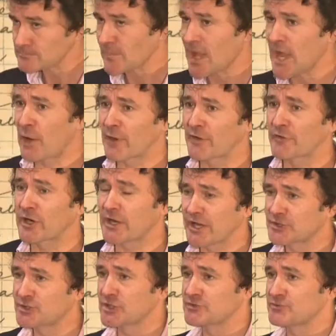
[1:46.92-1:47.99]
However, it
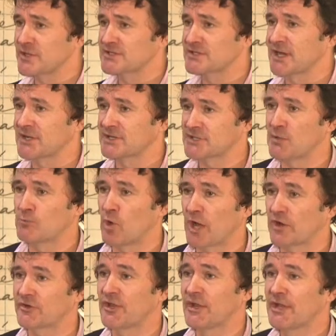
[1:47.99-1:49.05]
does resonate
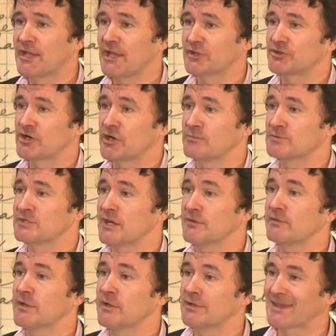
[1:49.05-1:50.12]
somewhat in terms
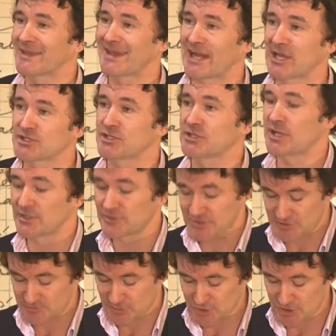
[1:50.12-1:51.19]
of the collection and
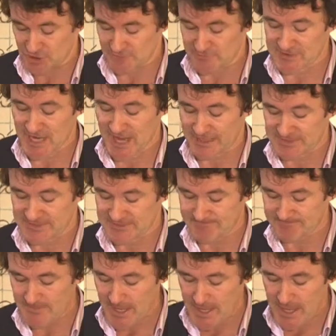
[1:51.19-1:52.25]
distribution of tax.
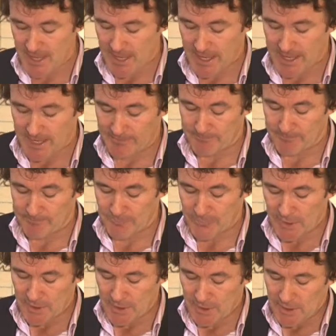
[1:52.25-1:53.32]

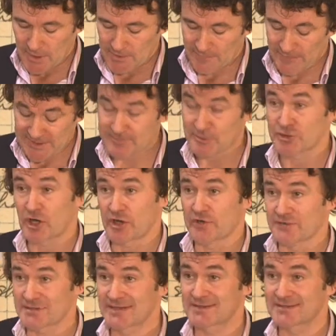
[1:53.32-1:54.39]
The vast majority
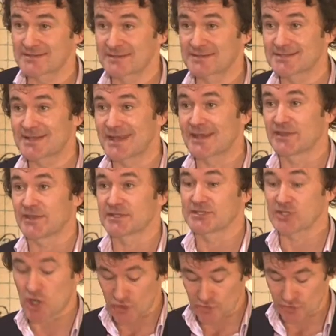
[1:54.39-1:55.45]
of citizens in this
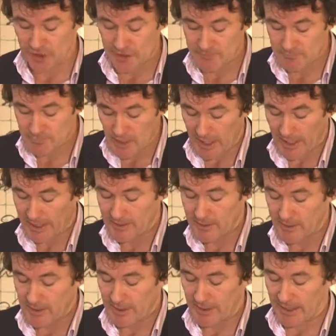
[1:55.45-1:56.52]
country
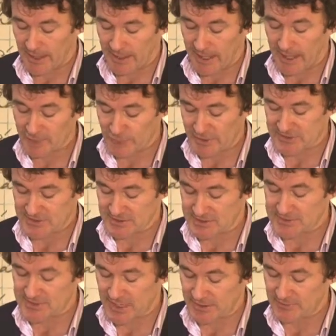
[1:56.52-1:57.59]
and
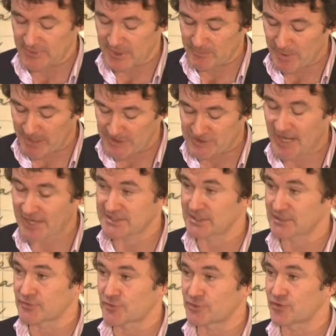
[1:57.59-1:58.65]
residents, they pay tax
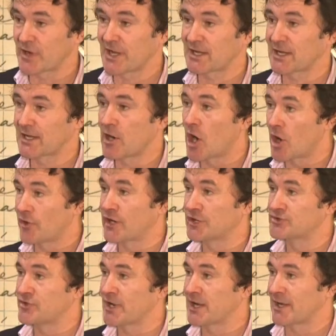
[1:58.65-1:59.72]
either directly or
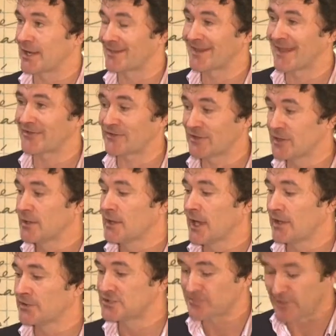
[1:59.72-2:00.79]
indirectly, and that,
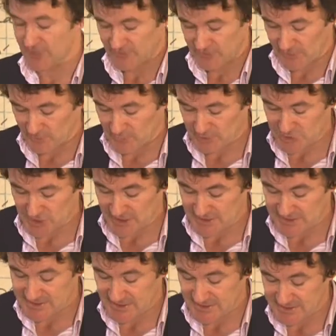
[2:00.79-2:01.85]
despite what Jenny
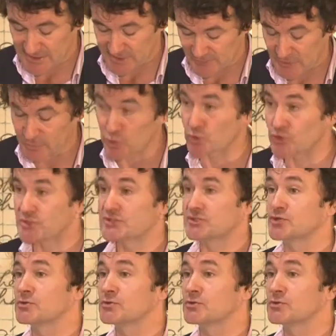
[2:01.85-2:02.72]
says, even the poorest do